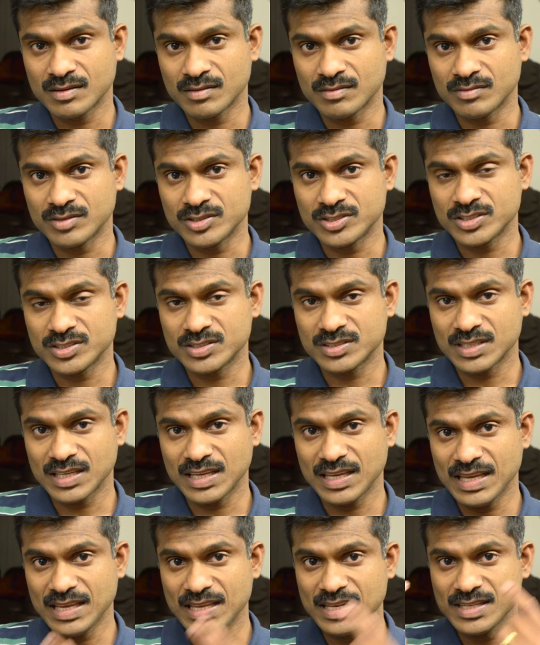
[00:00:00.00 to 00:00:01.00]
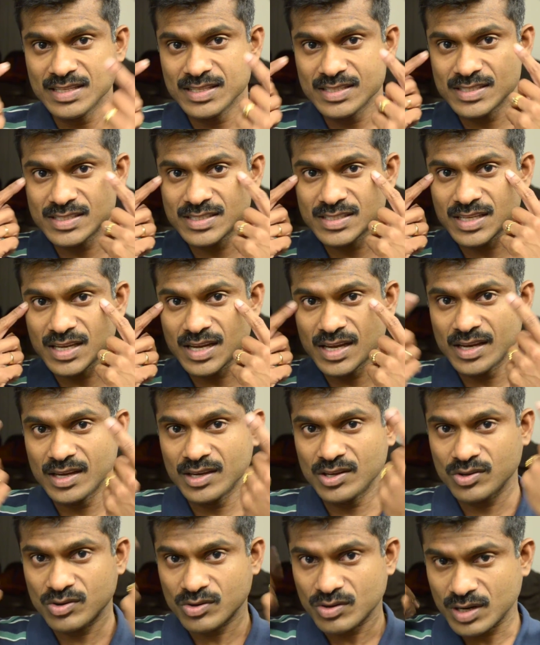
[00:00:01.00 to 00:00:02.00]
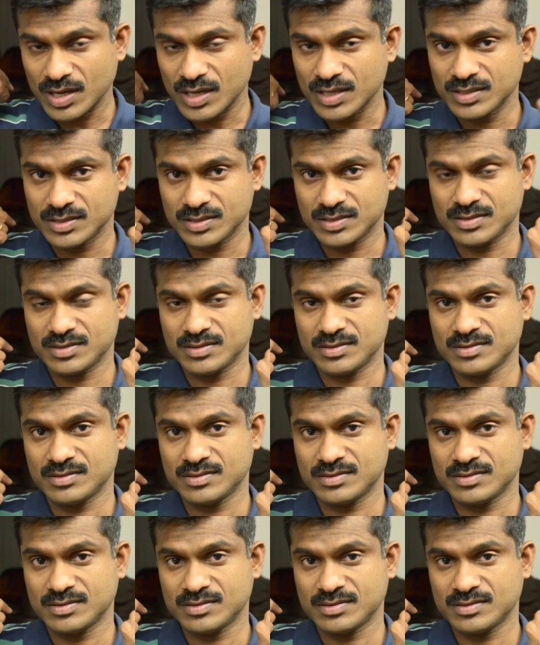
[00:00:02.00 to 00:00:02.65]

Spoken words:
which is inside your eyes.